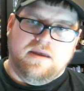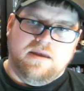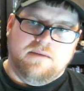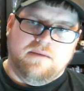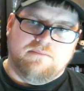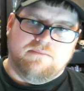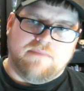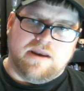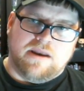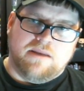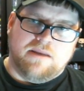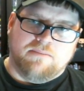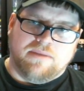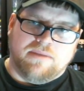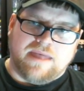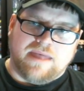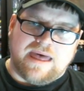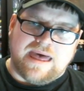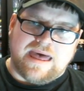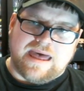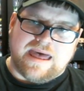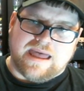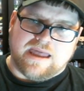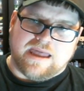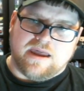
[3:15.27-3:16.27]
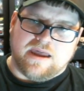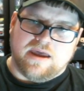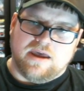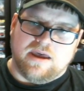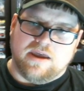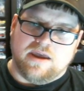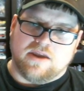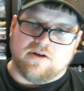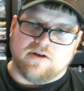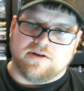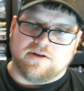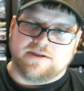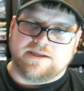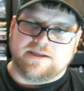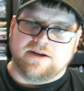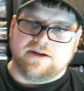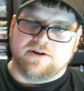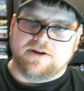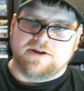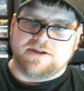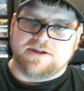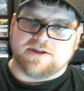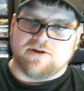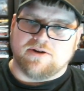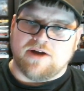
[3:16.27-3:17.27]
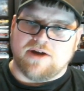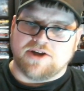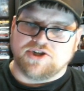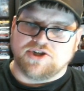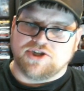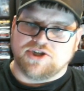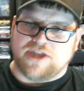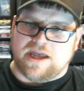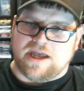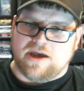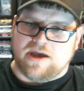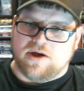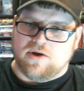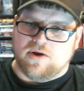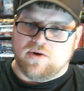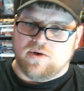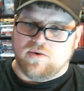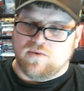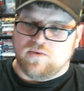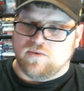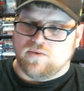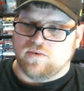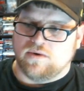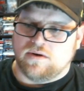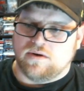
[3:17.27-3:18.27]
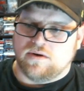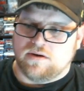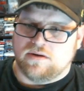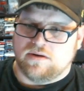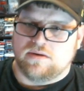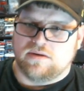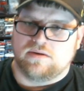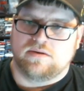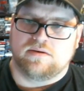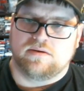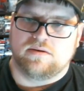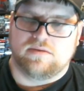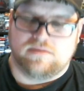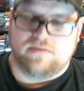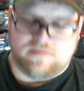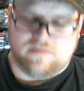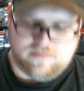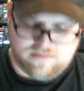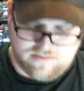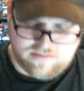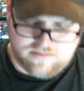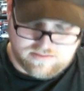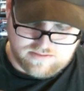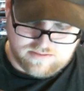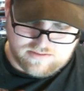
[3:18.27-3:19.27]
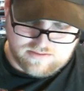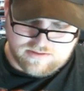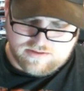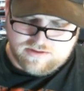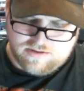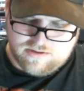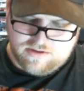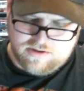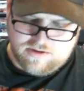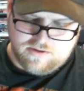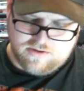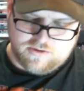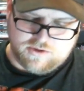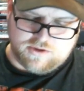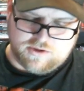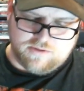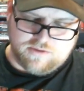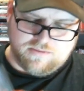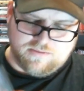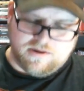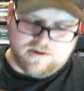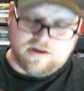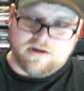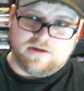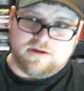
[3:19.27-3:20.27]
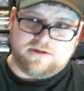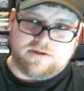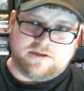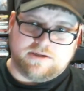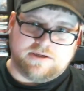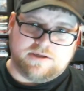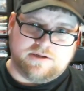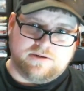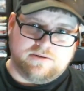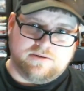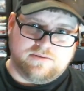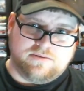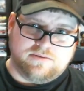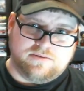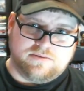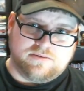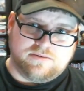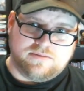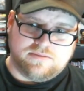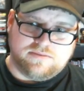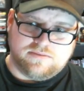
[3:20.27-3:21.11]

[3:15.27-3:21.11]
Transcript: Men in Black series Crashdown. Tomb Raider 2.